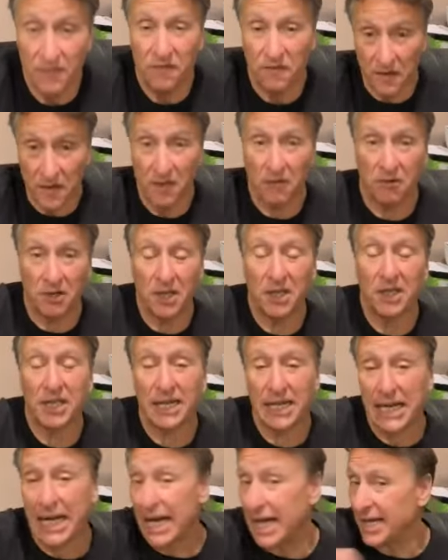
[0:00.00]
inferior
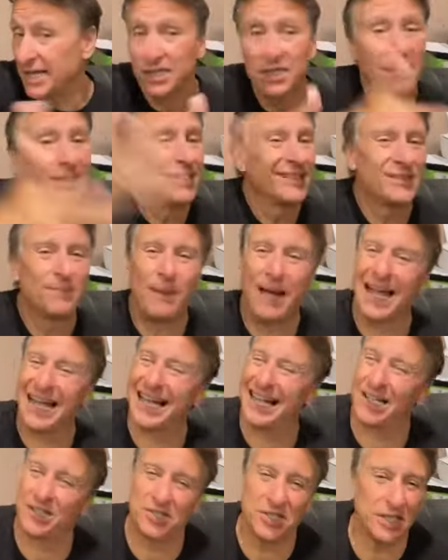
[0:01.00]
than guys. It's
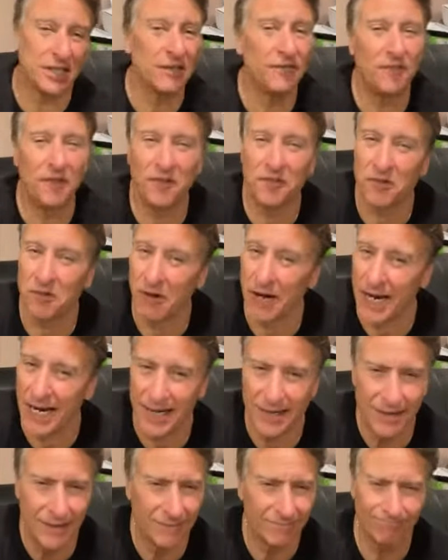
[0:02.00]
biology, fifth
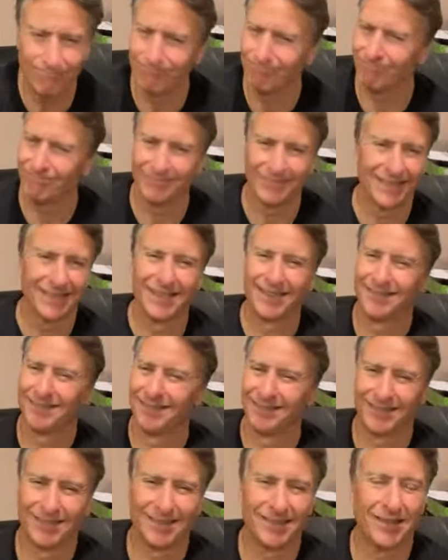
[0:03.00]
grade.
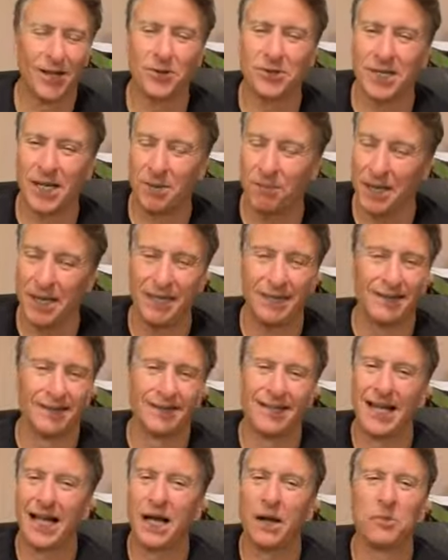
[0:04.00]
Don't tell me.
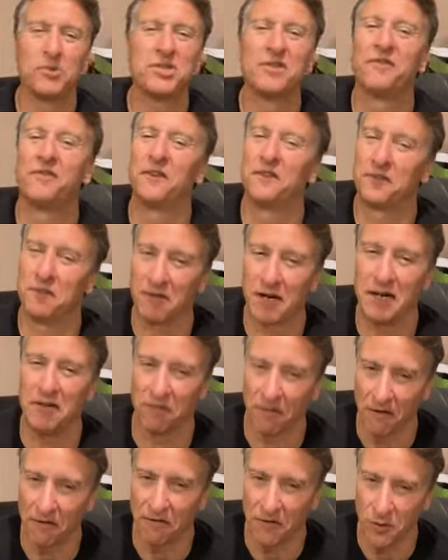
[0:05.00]
I was in fifth
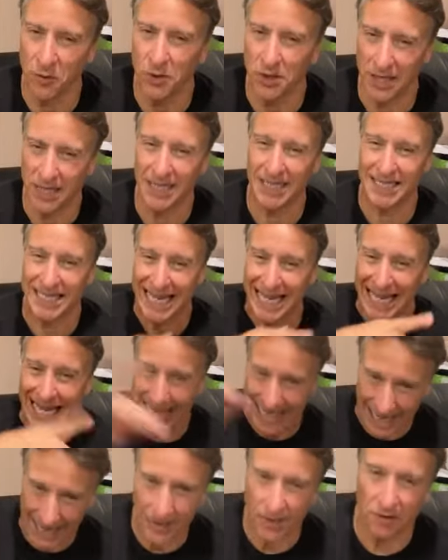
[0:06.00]
grade for a few years.
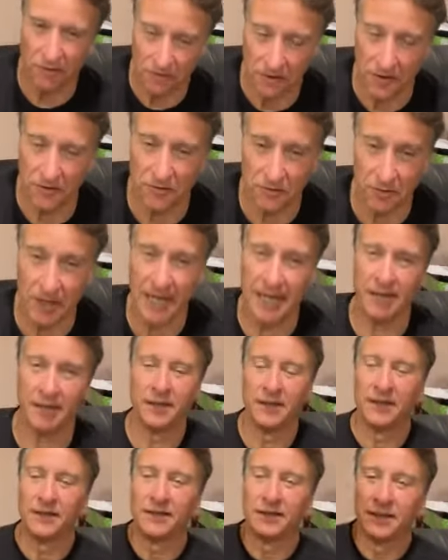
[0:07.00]
I know fifth grade.
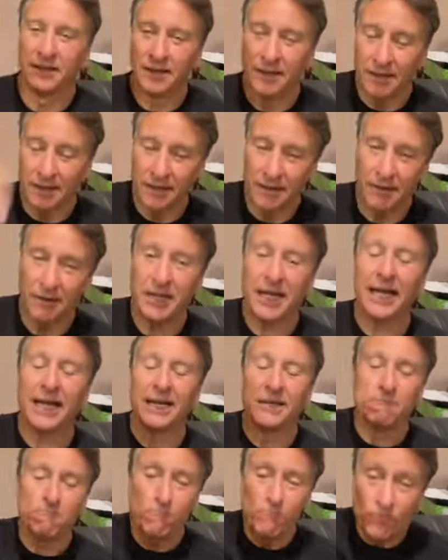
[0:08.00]

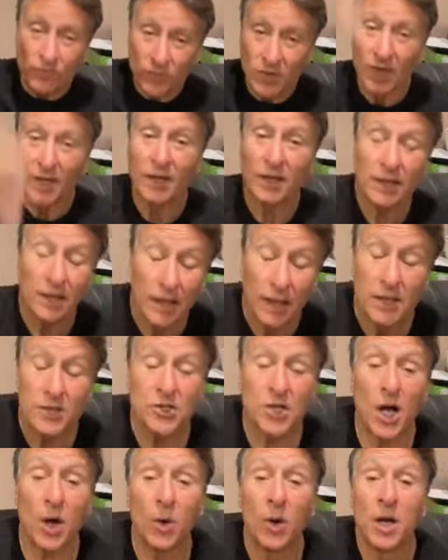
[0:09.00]
Okay?
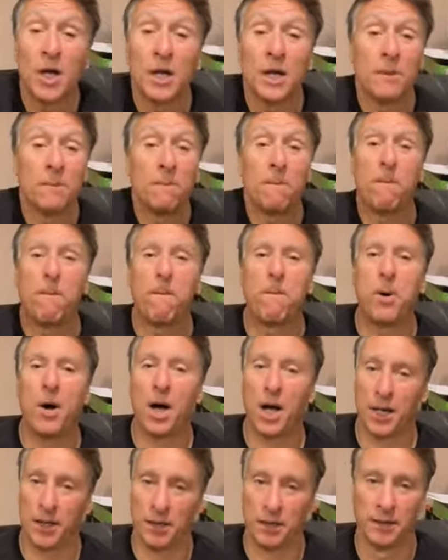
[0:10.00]
So,
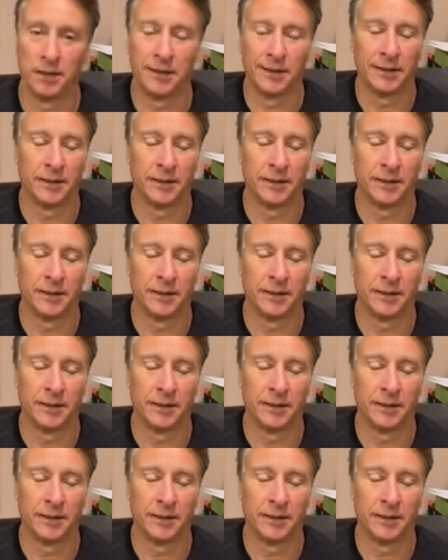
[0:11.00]
but